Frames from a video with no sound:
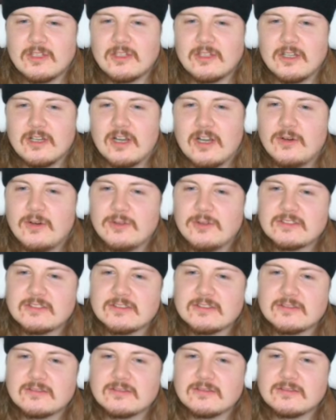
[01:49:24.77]
to. How was,
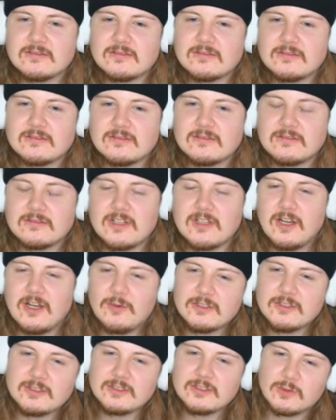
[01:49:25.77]
how was the
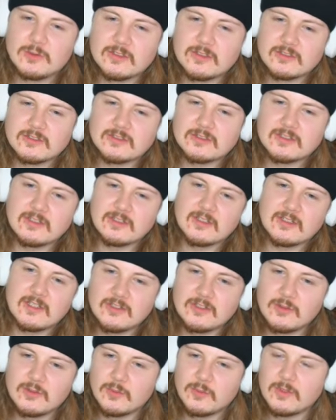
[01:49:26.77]
world you
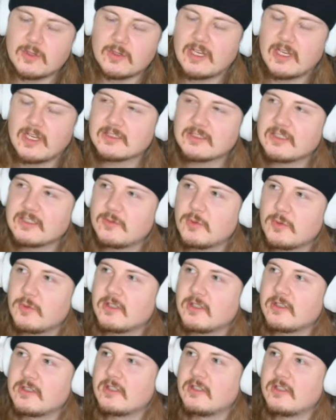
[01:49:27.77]
last time you went
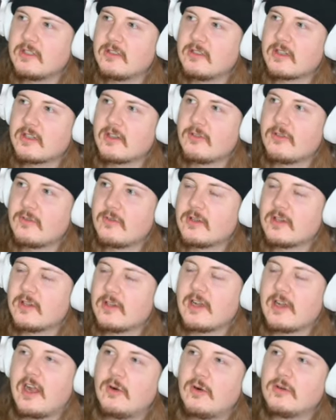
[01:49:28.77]
in Redawan? Like, how,
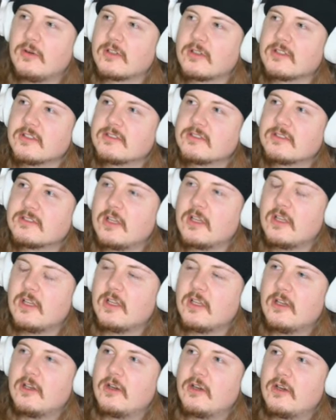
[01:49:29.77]
because
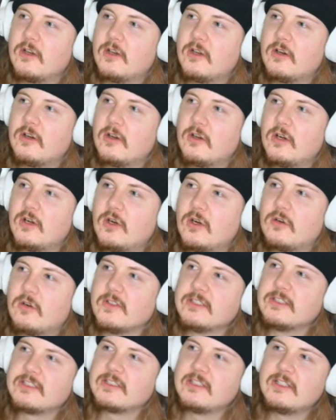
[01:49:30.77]

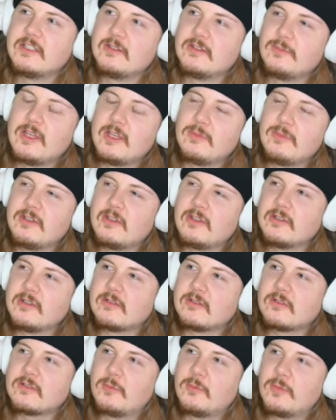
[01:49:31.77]
obviously maybe
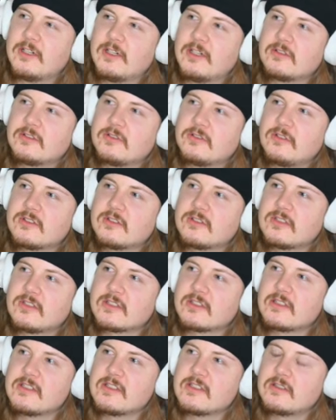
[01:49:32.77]
compared to your success
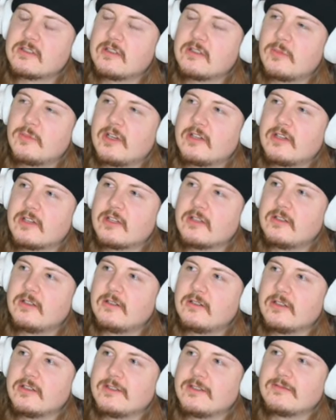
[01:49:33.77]
in America, it,
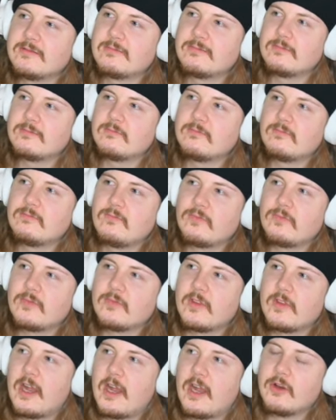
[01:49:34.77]
I don't
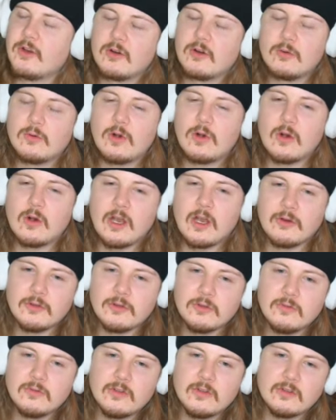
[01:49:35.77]
know how you
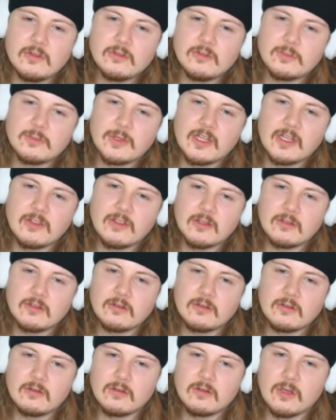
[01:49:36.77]
view it, but I think, you
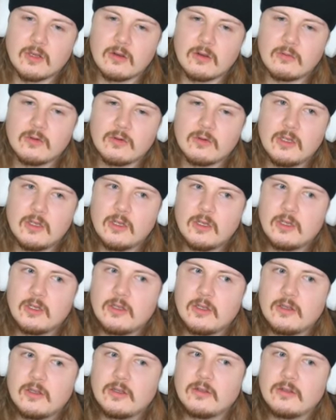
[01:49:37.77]
know,
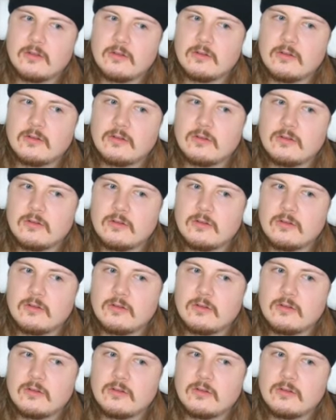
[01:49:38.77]
you